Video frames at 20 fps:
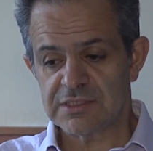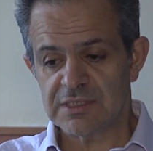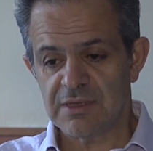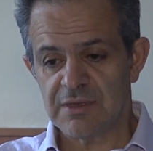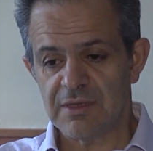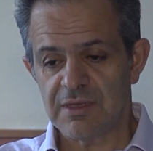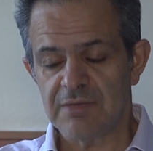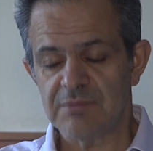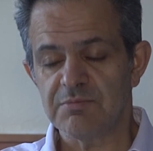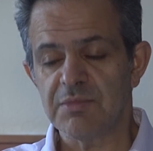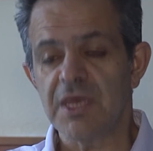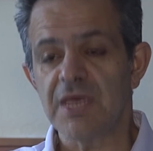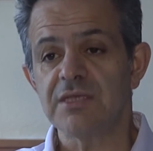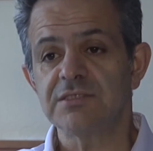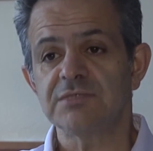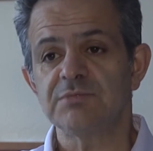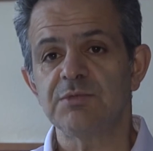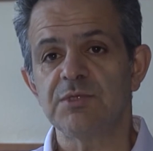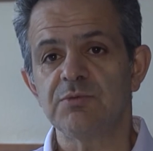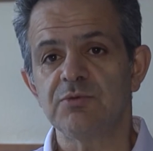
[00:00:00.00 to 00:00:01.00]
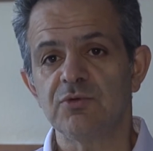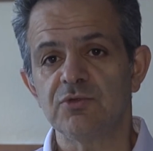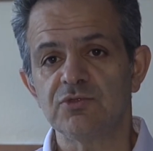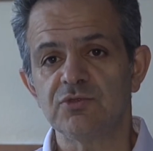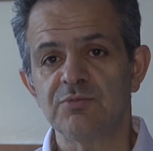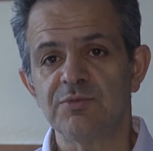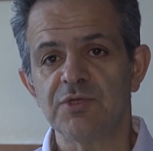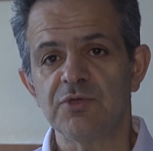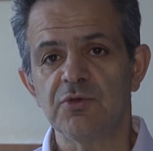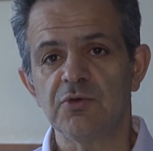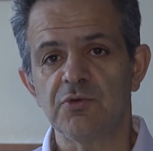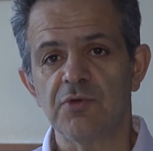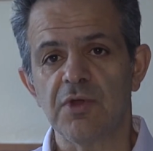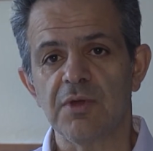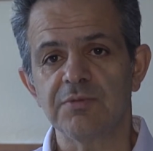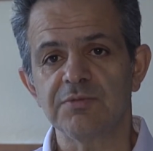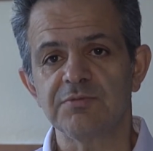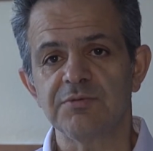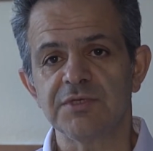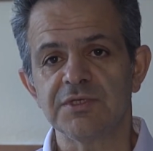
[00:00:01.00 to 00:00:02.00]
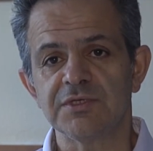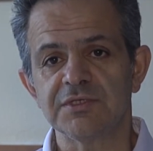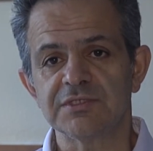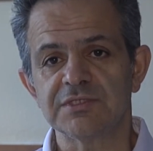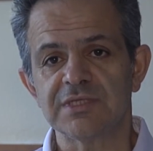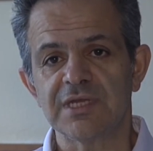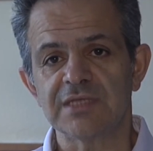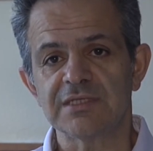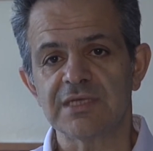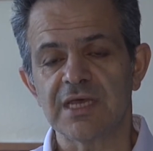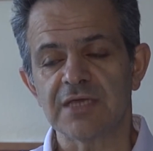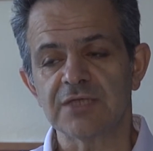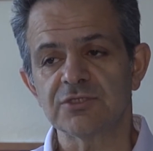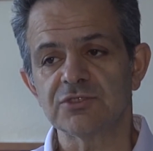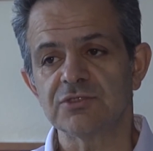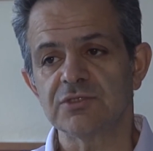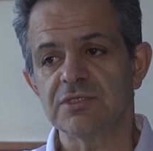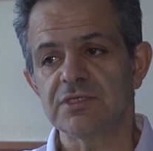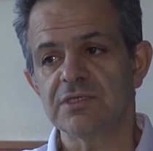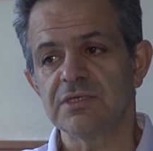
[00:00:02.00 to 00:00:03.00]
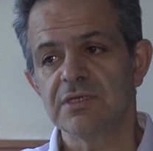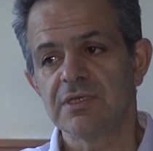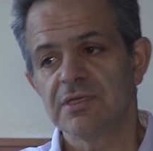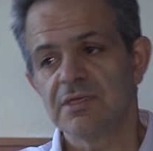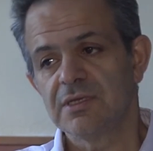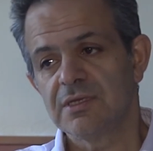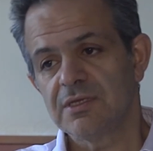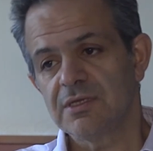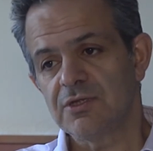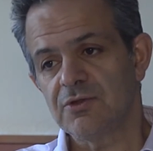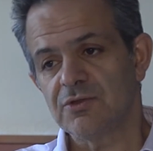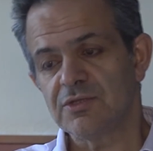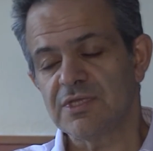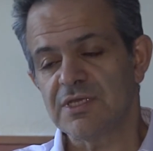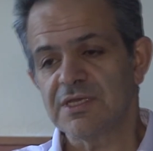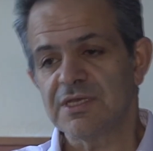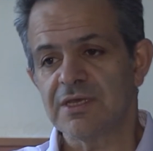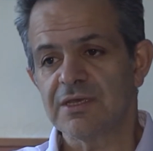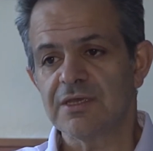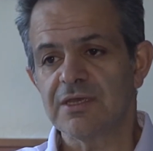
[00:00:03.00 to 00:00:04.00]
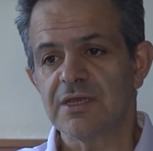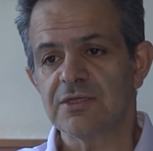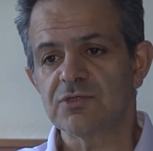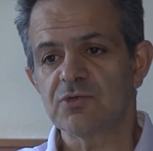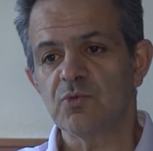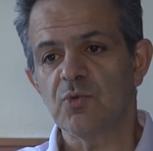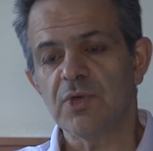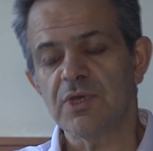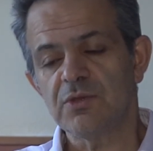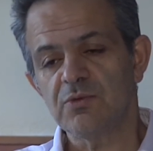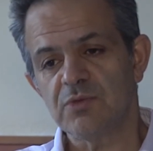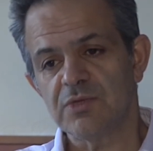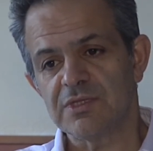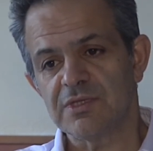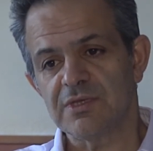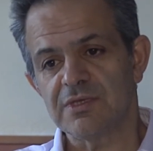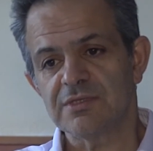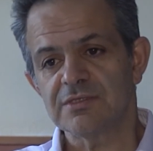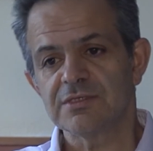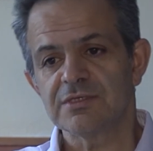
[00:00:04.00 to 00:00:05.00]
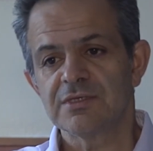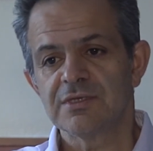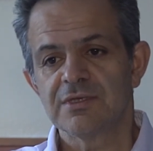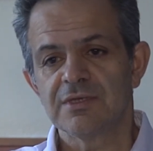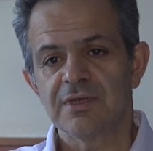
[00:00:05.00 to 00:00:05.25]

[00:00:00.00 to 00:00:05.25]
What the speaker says: it pays people to be corrupt because that actually they can get away with it,